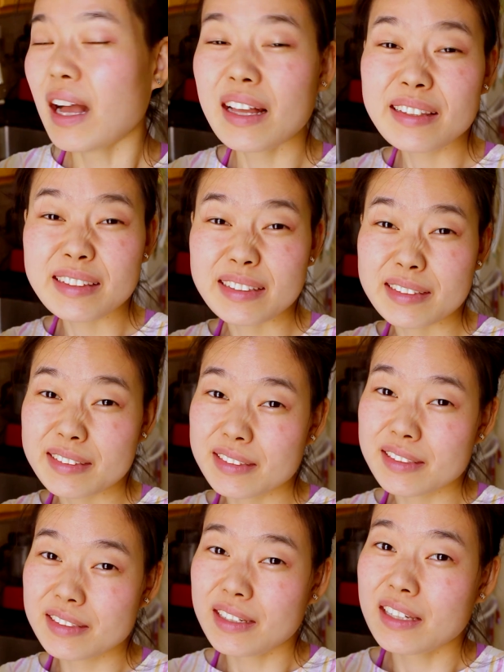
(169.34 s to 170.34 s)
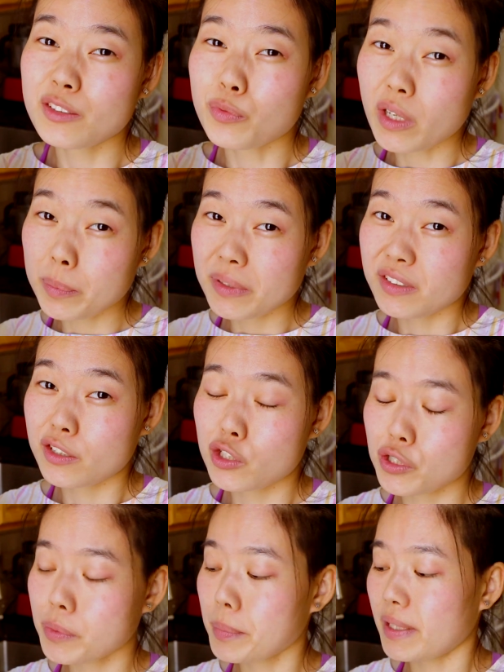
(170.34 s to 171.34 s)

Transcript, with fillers: I think this isn't as ripe as it should